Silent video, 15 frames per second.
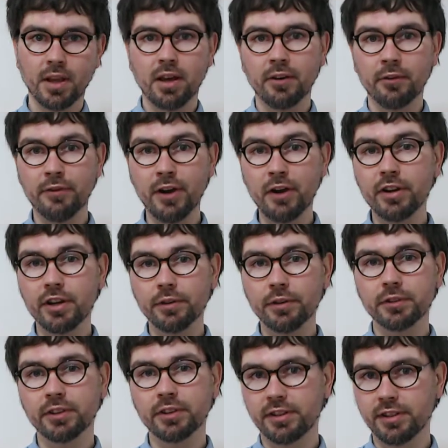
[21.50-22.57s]
Very
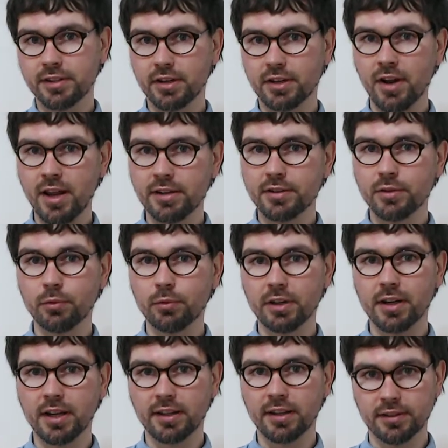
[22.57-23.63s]
often these grants work
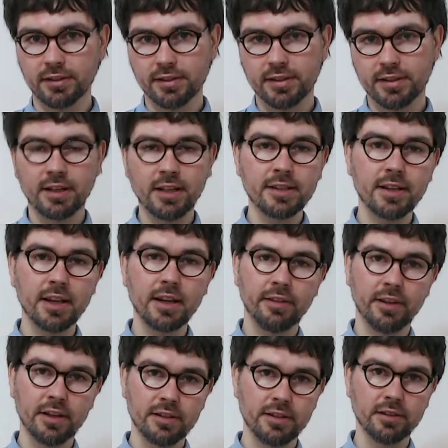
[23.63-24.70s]
like this. Let's say
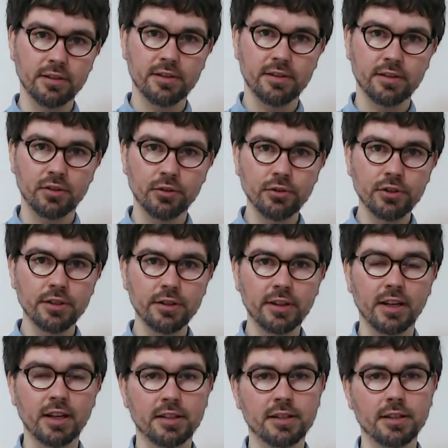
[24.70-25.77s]
there's an institution
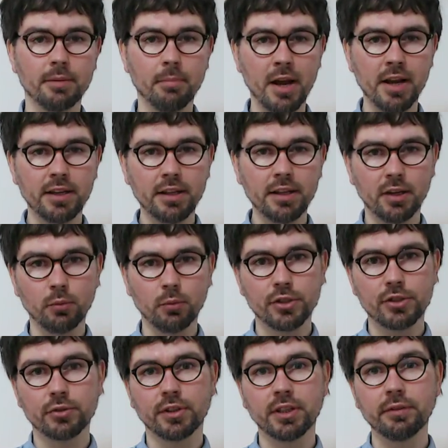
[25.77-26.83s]
that has some money and
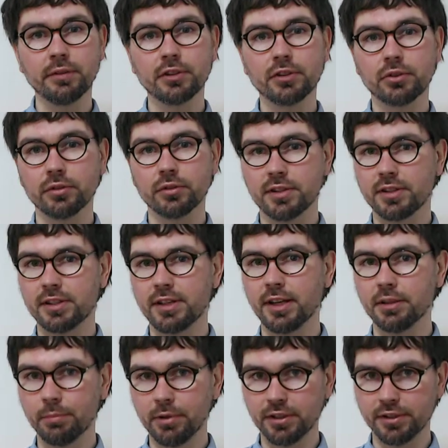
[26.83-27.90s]
wants to give it to a
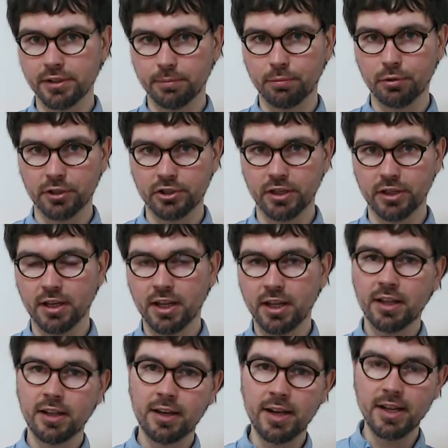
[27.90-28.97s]
sustainability project.
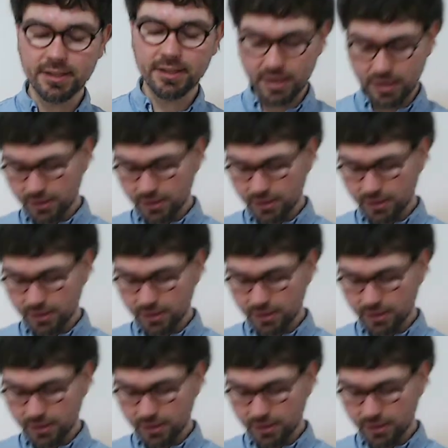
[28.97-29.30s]
Let's say